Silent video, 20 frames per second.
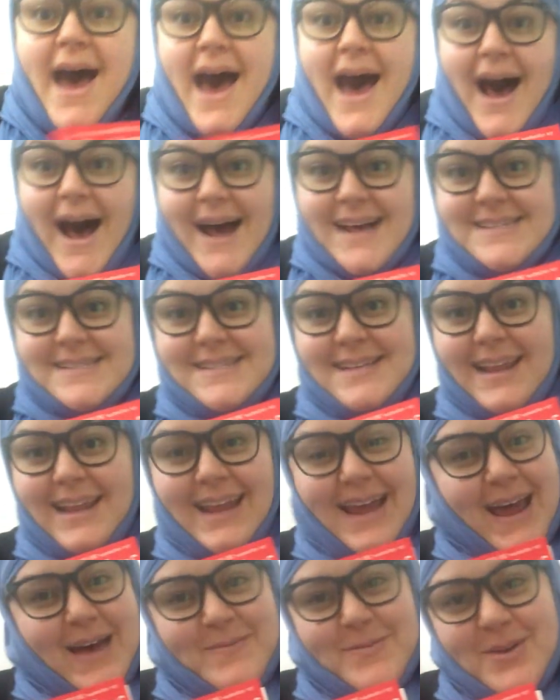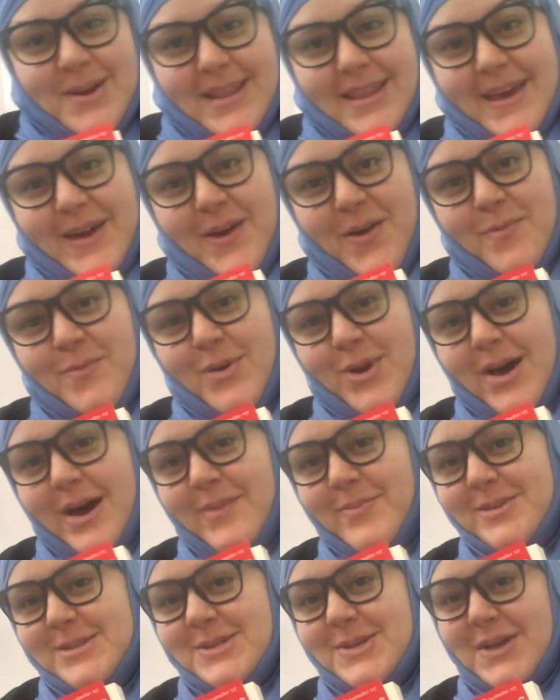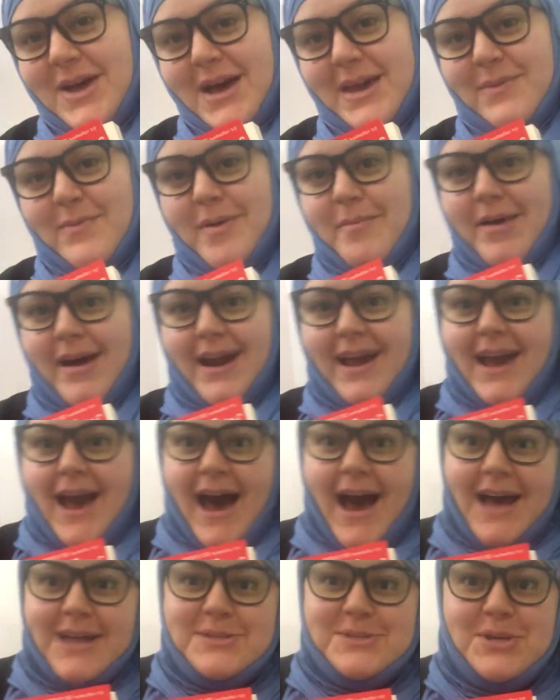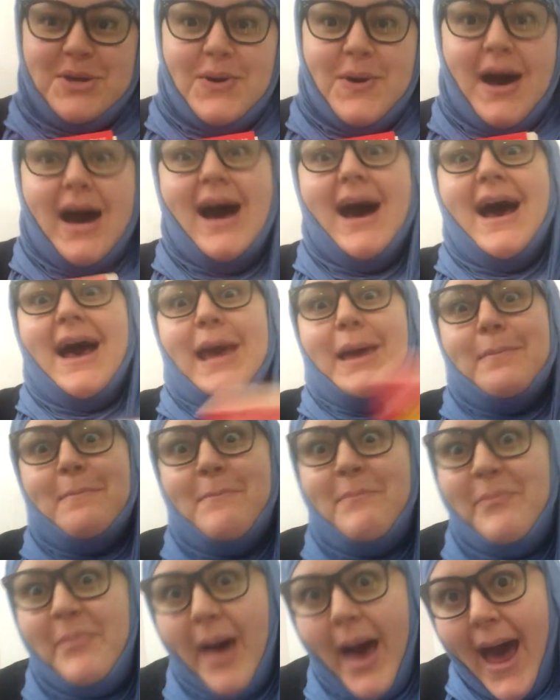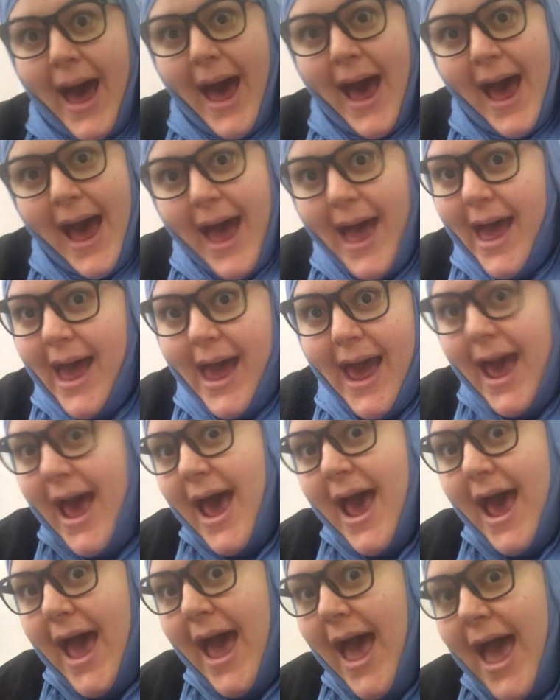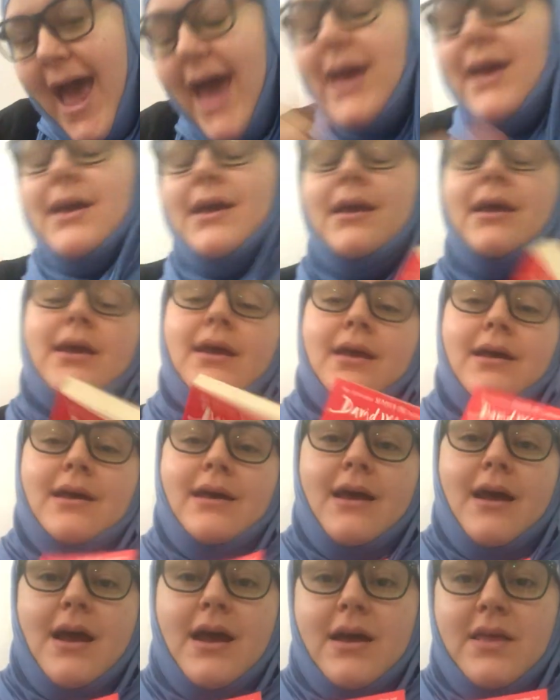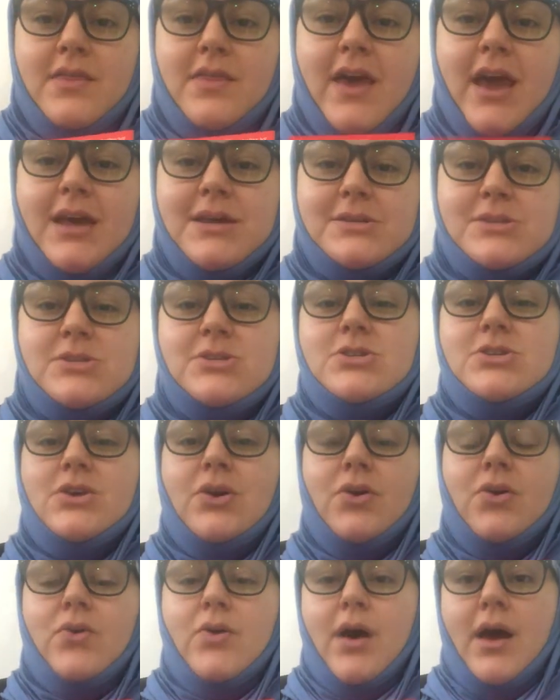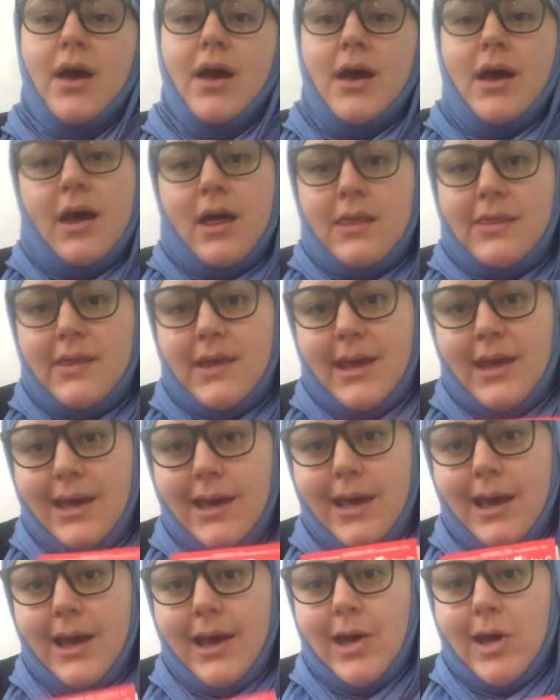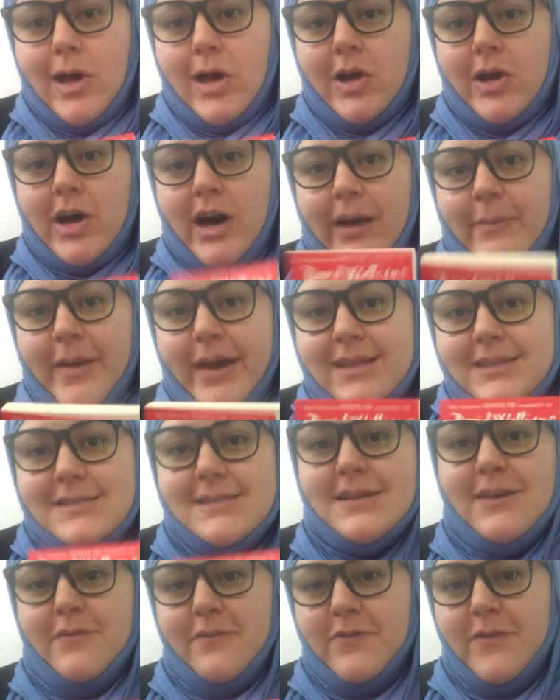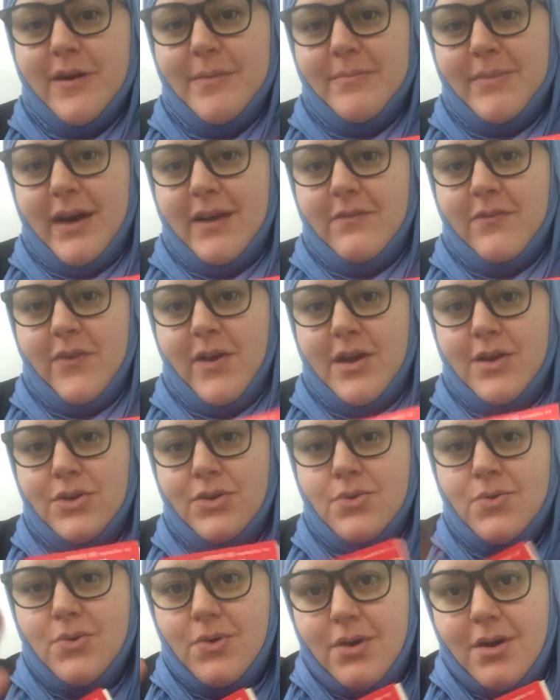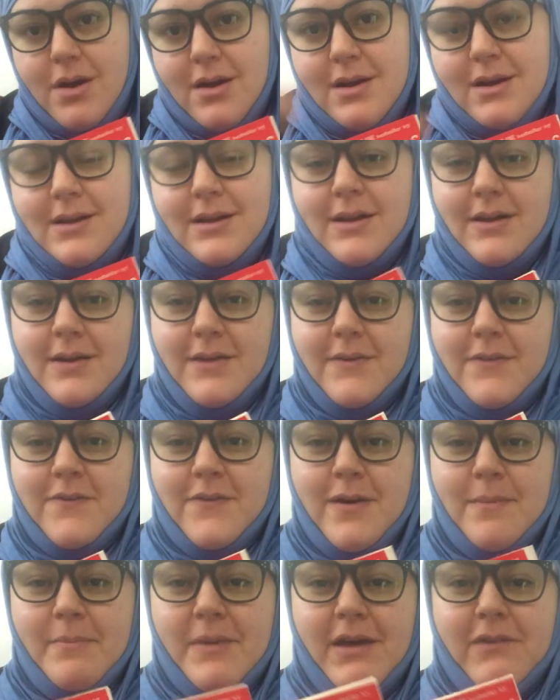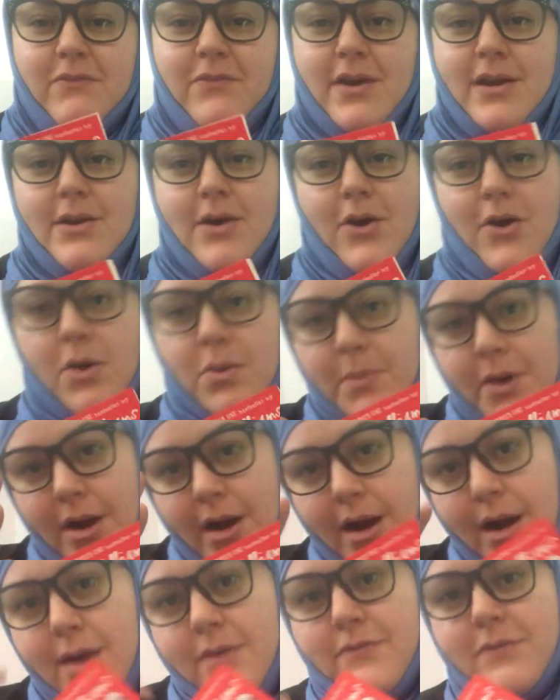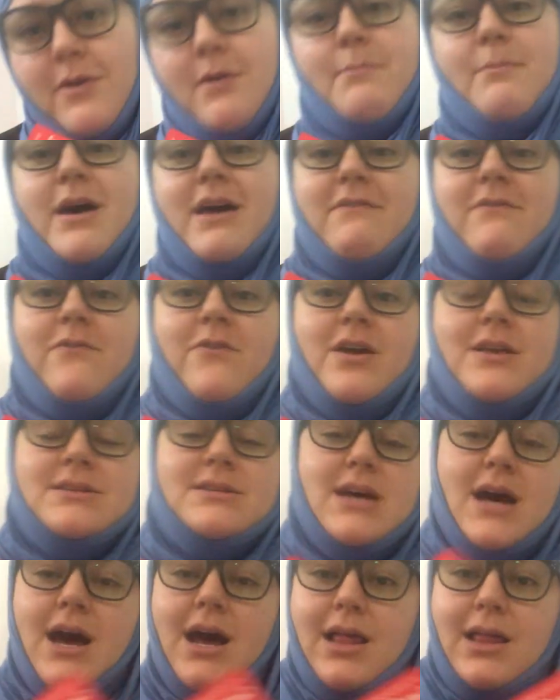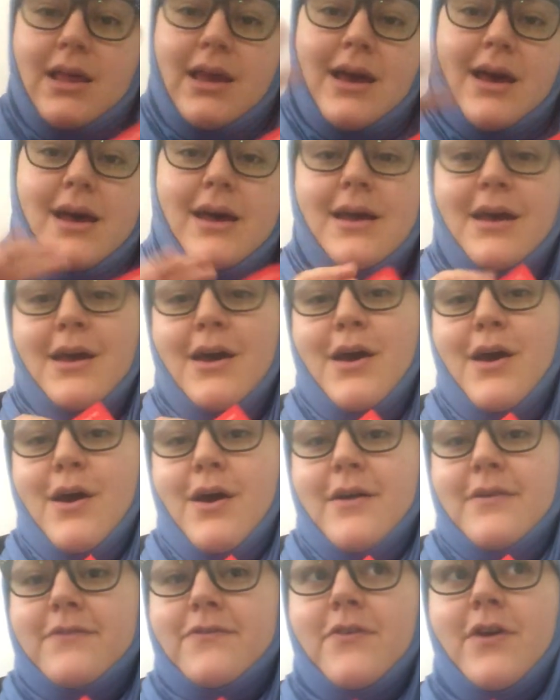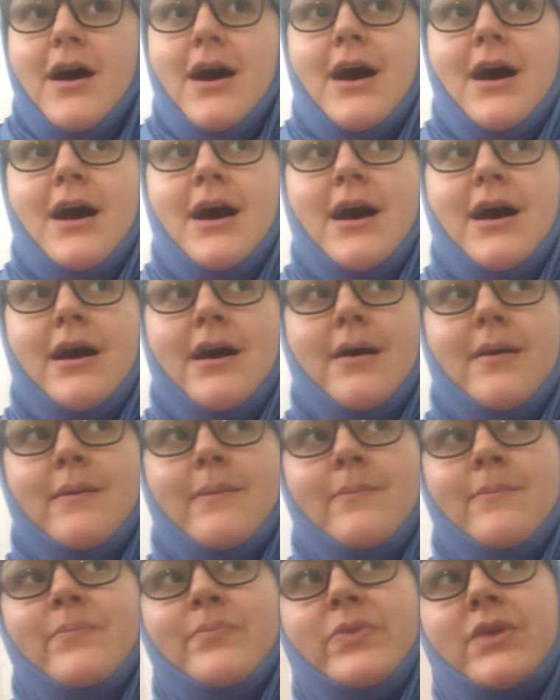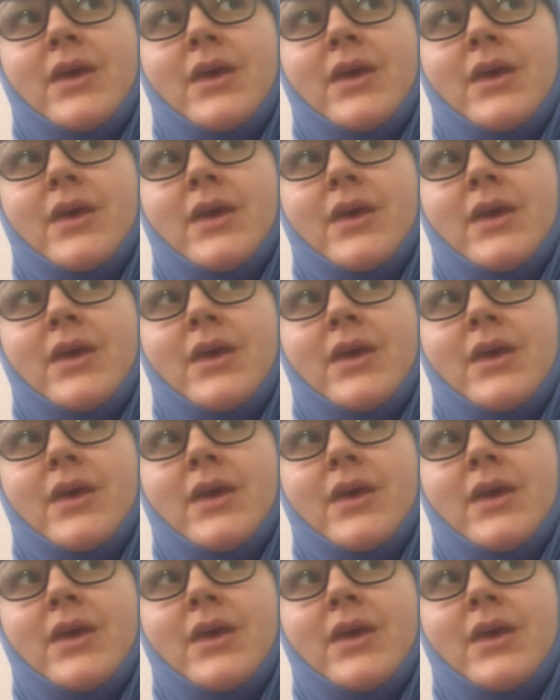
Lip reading: Assalamu alaikum wa rahmatullahi wa barakatuh. I'm back! Thanks to the comments from my friend Noor, from my friend Omar, from my friend Talia, from